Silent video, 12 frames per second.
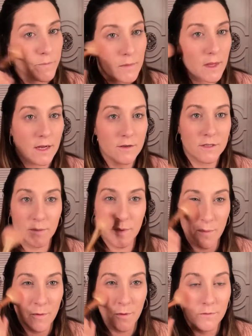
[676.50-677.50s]
Now, some
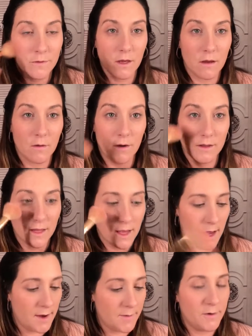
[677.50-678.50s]
people only go on the
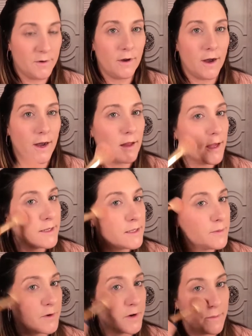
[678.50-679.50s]
apple. I like to
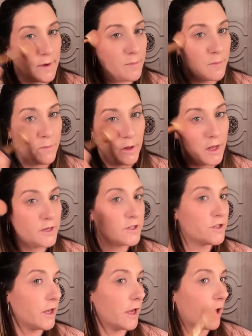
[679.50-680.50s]
bring my
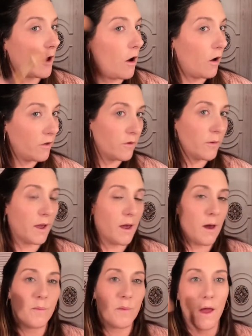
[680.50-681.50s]
blush like all the way
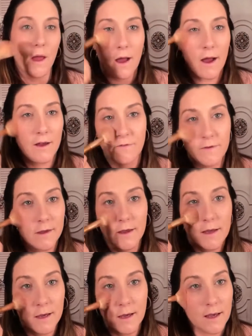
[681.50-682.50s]
up. I feel
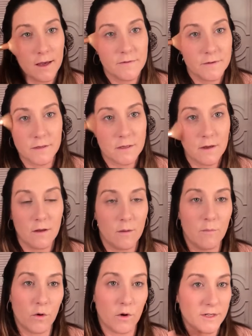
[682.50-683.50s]
like it gives
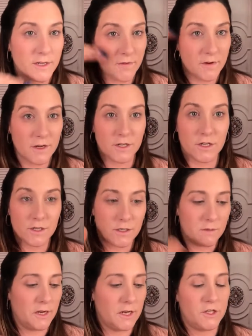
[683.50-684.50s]
more definition to
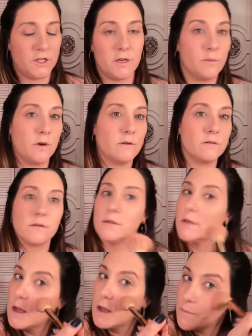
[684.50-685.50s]
my cheekbones,
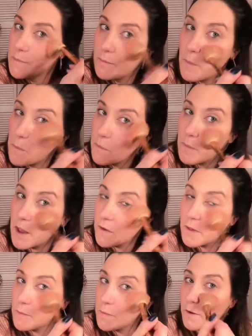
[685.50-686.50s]
make
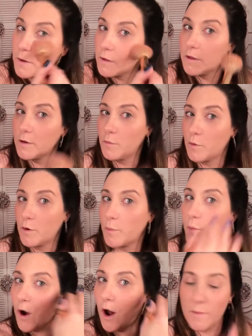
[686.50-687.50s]
them look a little more
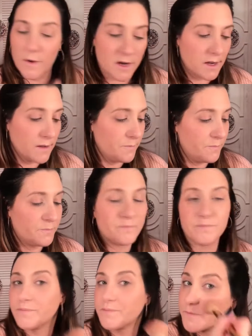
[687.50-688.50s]
prominent
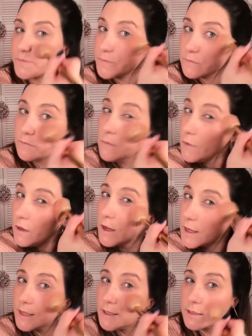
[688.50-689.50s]

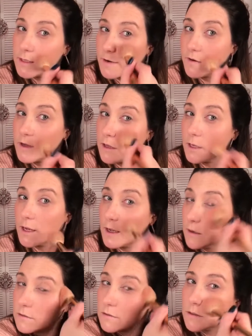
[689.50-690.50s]
against everything
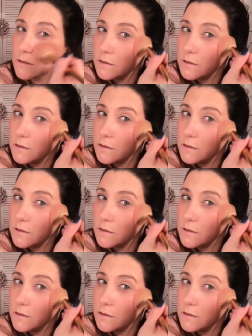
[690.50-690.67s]
else.